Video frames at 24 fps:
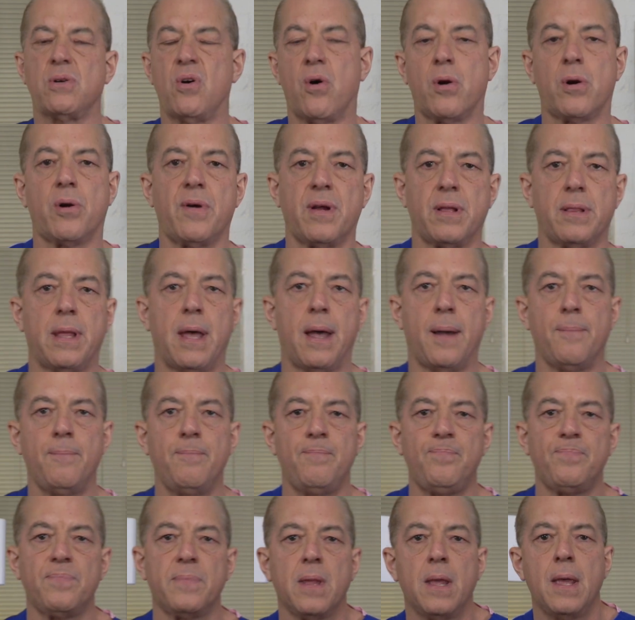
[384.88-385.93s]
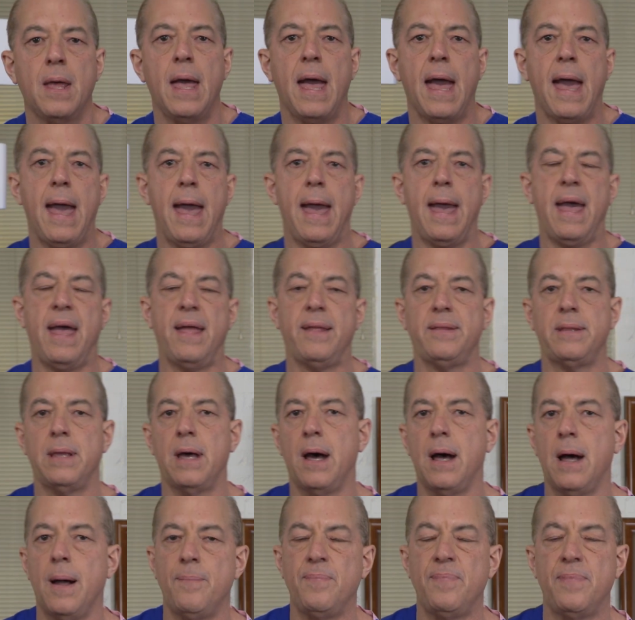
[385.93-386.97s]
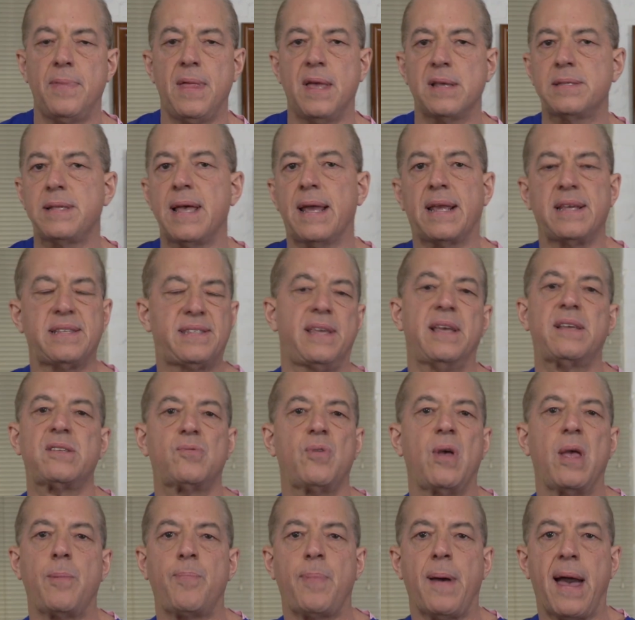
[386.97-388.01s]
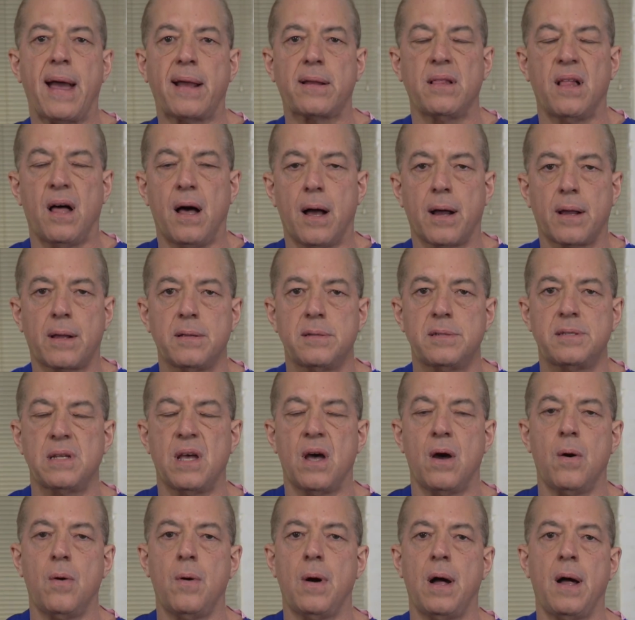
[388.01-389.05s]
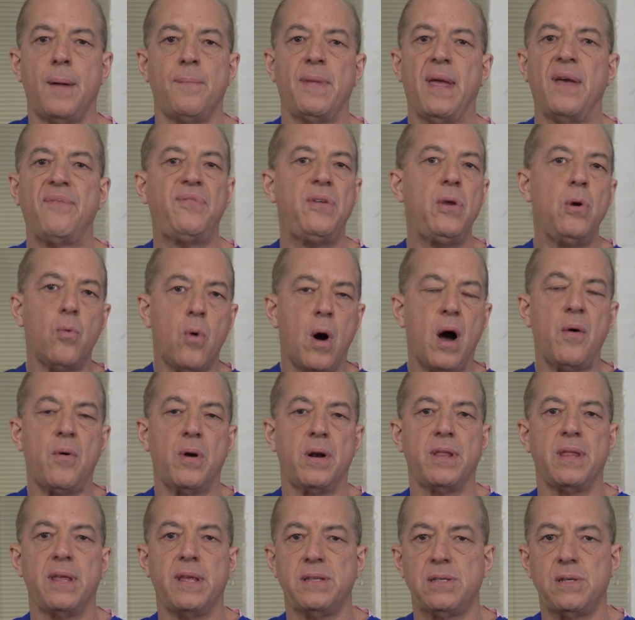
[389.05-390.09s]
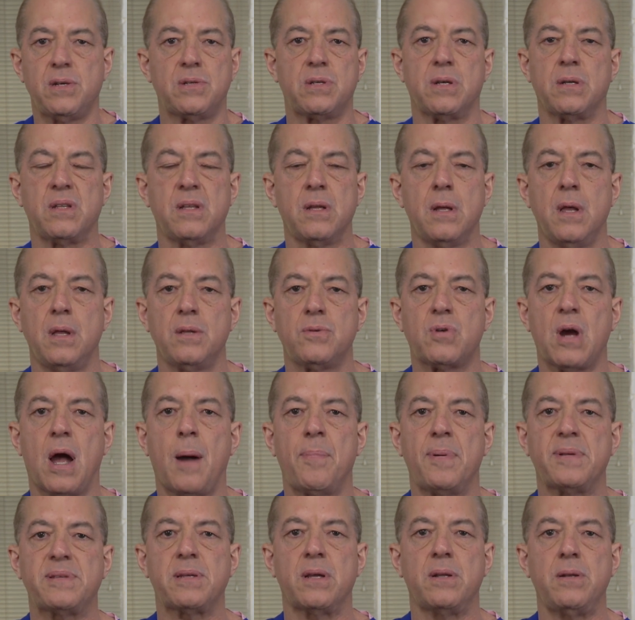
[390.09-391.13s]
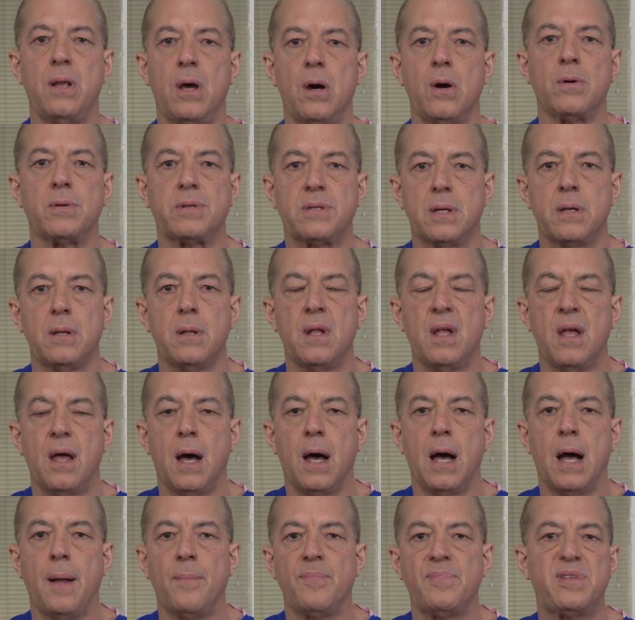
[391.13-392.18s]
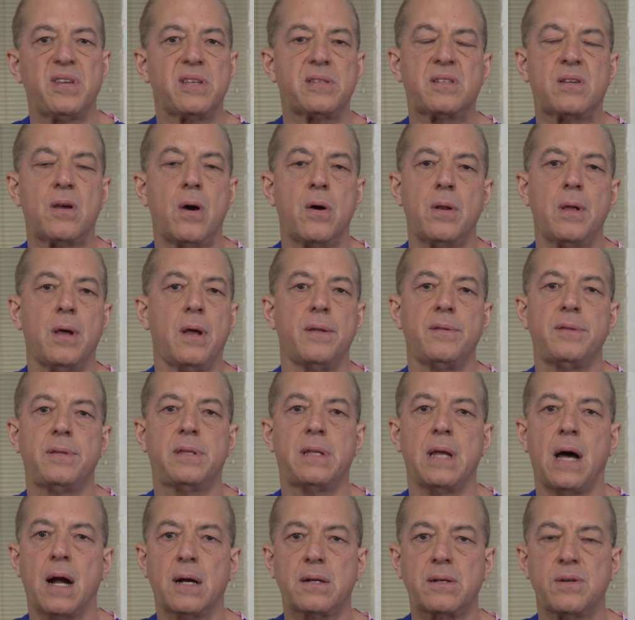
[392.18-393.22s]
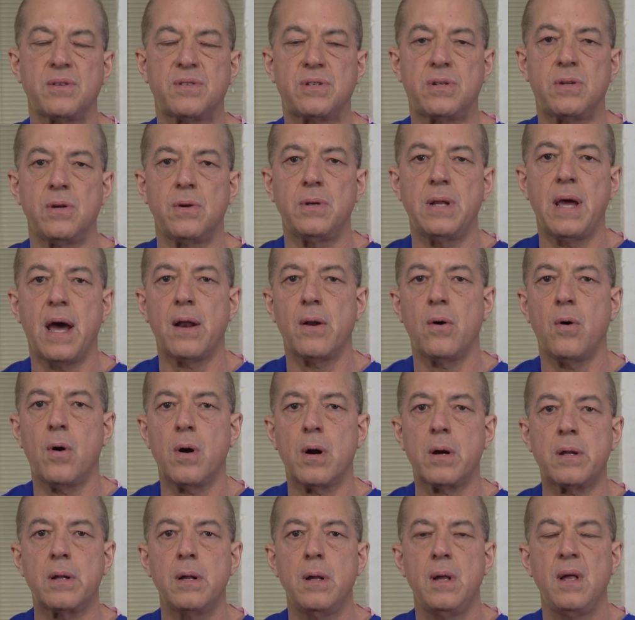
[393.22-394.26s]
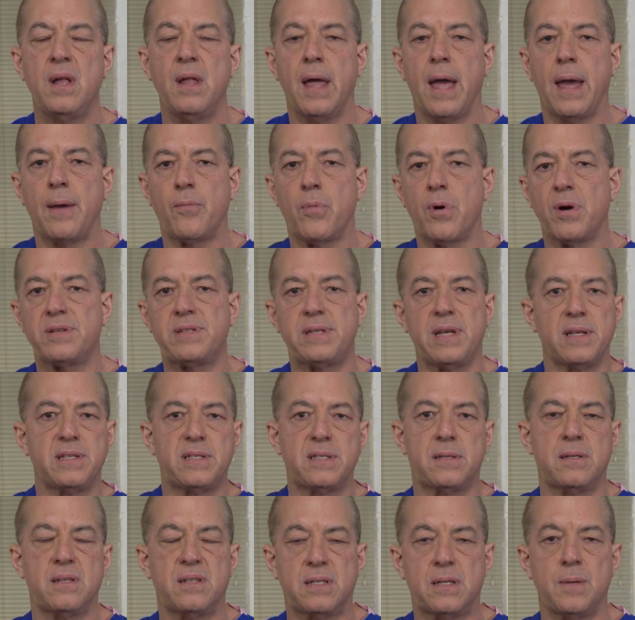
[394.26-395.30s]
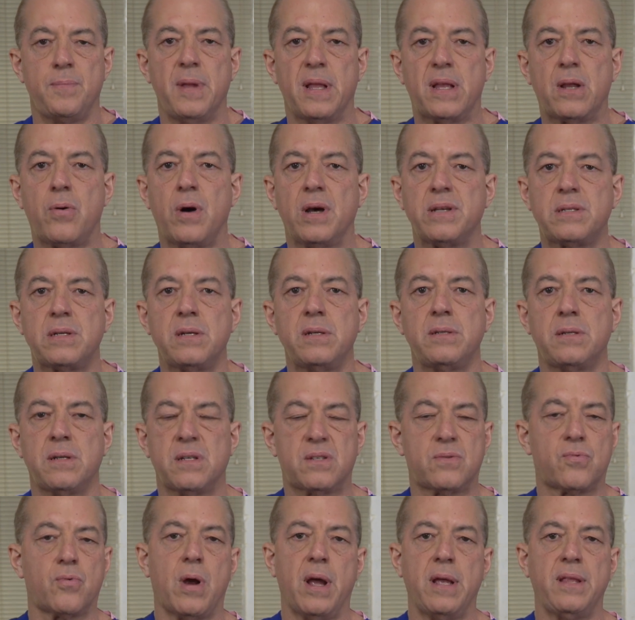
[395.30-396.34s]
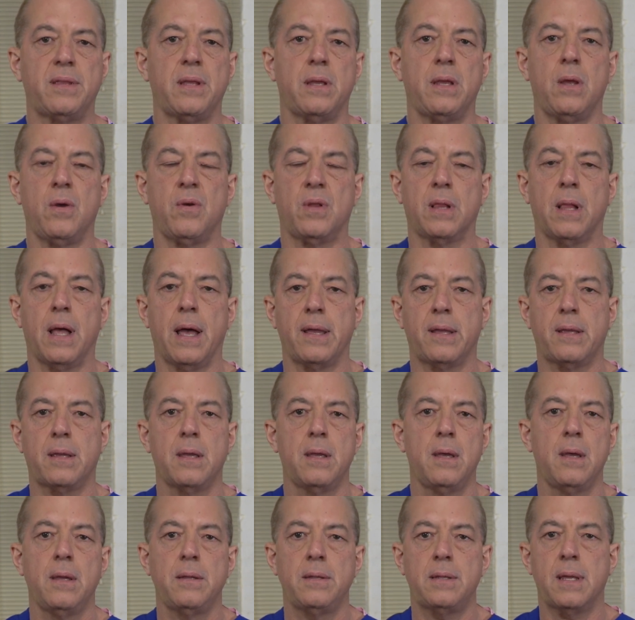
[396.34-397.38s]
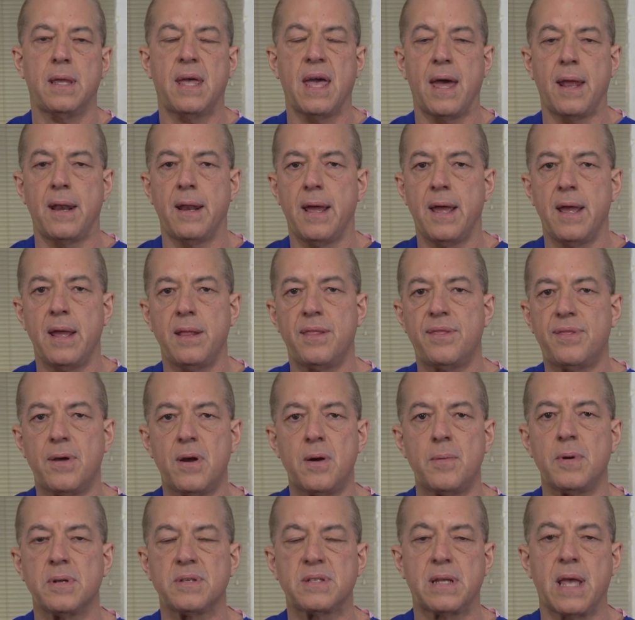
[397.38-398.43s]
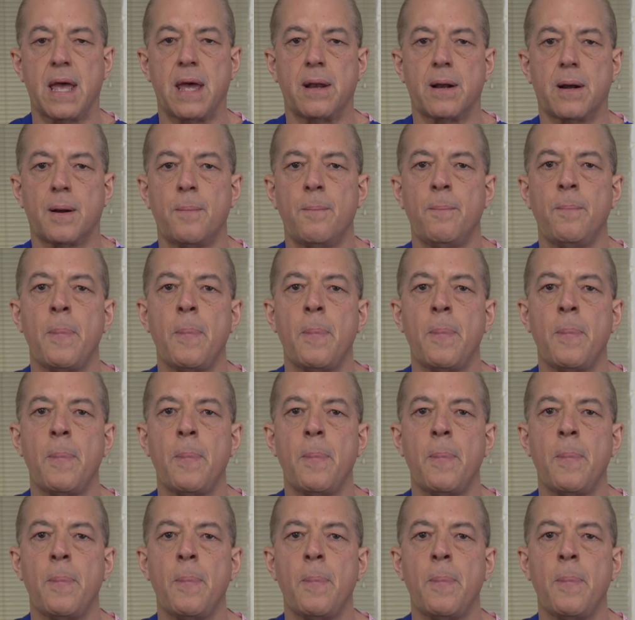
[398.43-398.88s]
ordering them. And there's like a 6-week backlog. So if you want one of these, you should drop us a note. Just go to drstu.org, and where it says submit question, just write that you'd like to get a thermal scanner.